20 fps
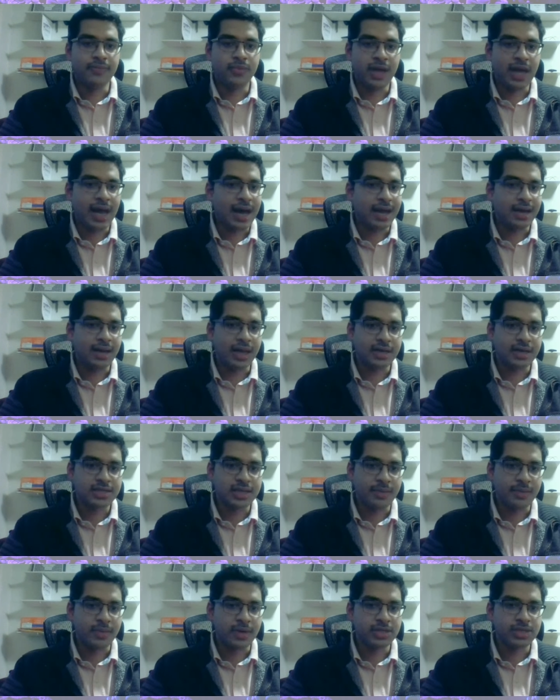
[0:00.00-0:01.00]
we had like
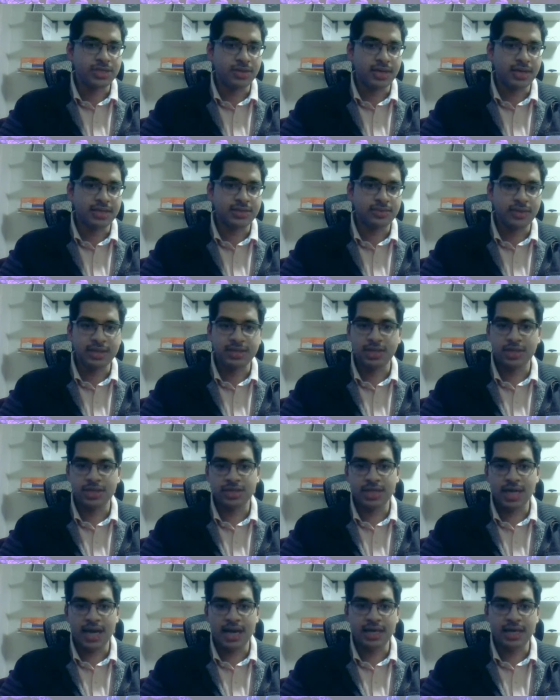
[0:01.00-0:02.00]
summer students research
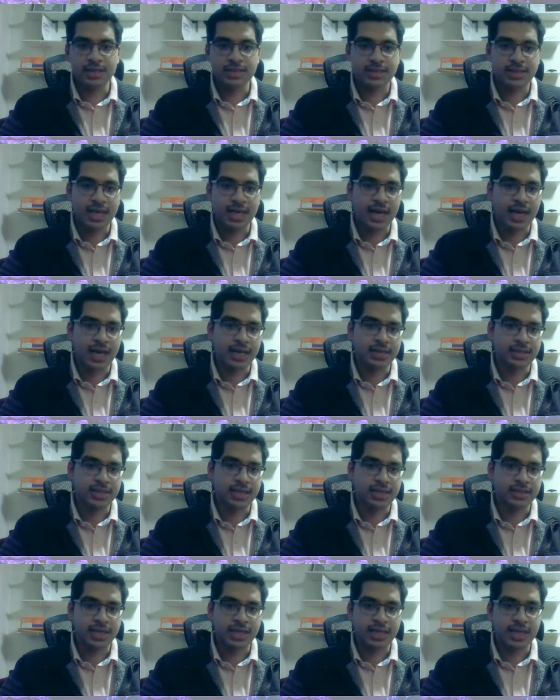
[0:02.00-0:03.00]
days and
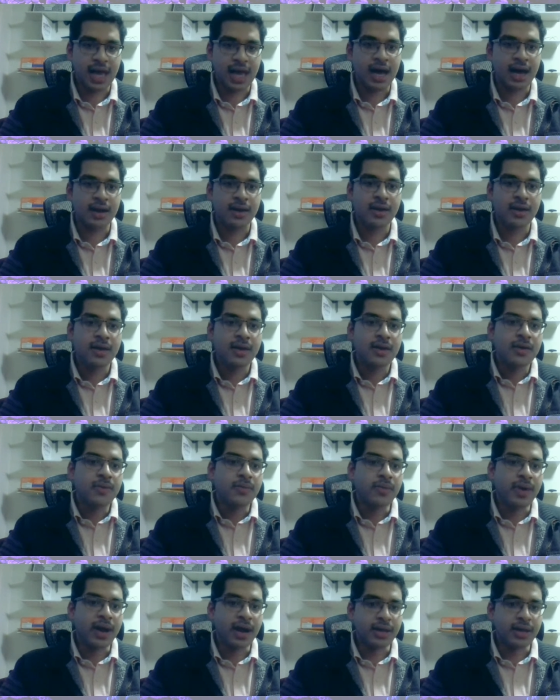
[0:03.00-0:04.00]
things like that,
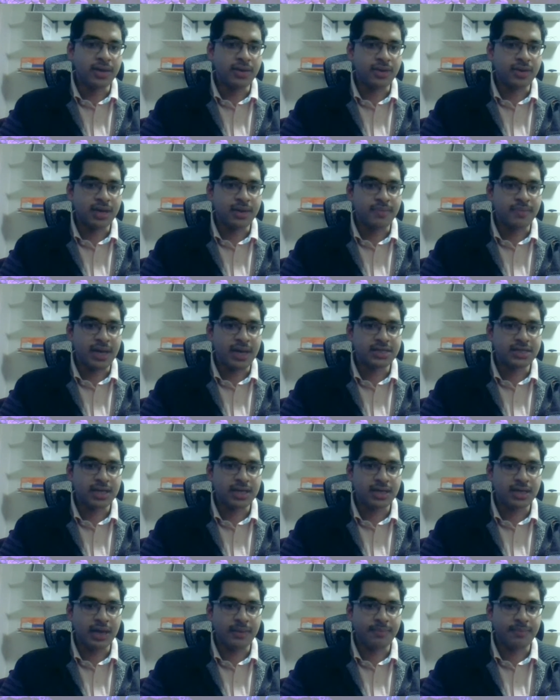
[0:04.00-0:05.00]
where you can
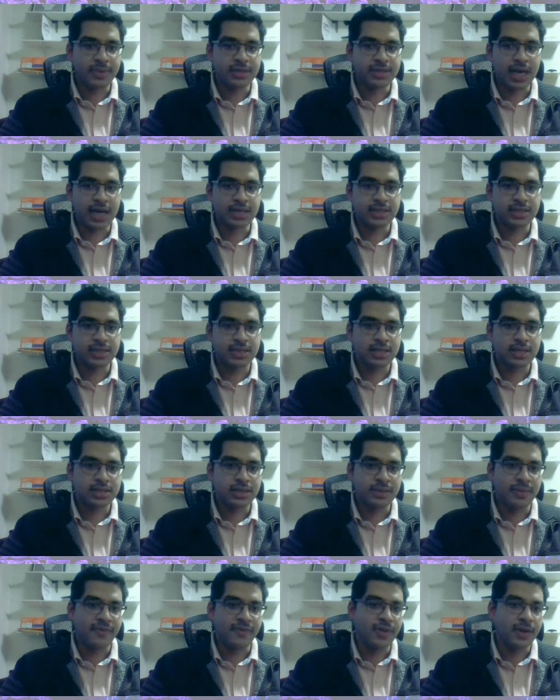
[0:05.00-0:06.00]
basically present
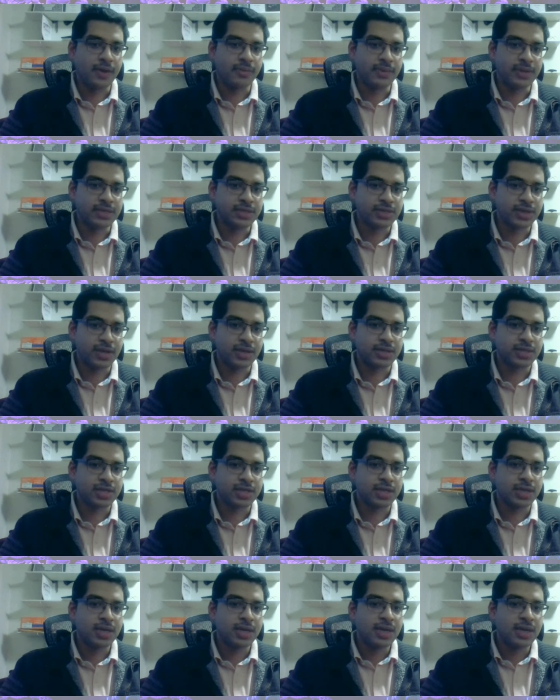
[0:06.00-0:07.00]
some of your
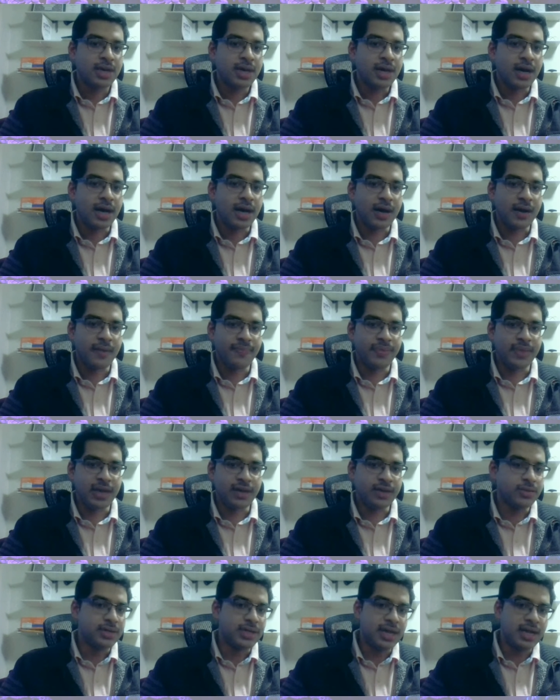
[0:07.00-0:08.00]
research
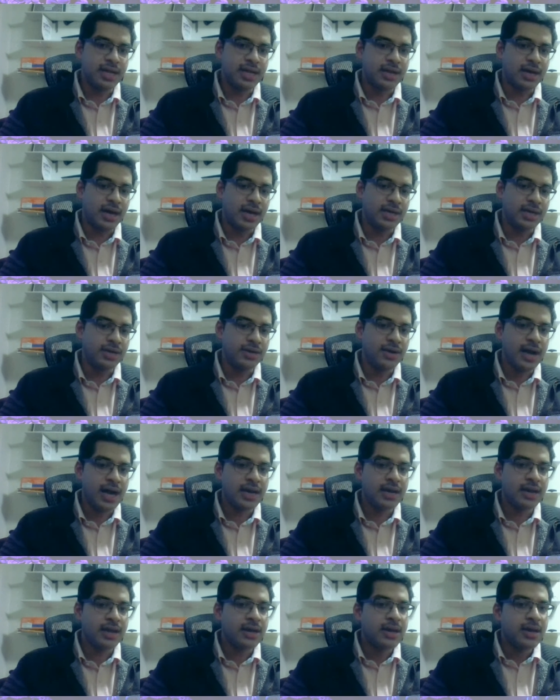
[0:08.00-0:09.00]
that you did in
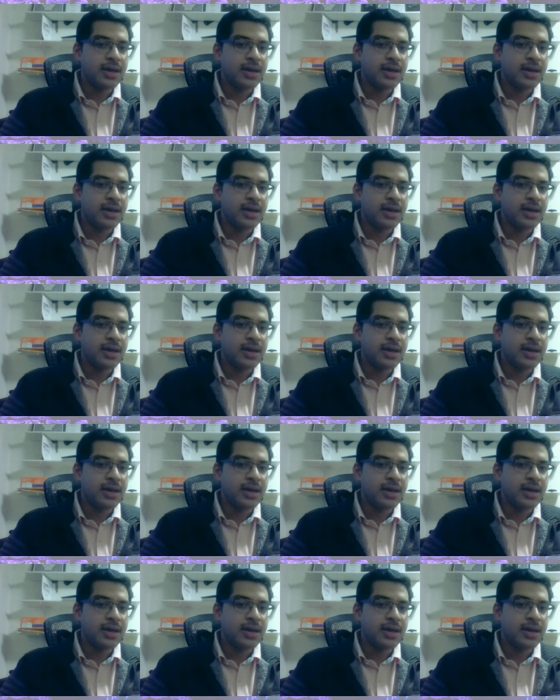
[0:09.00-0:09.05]
undergrad.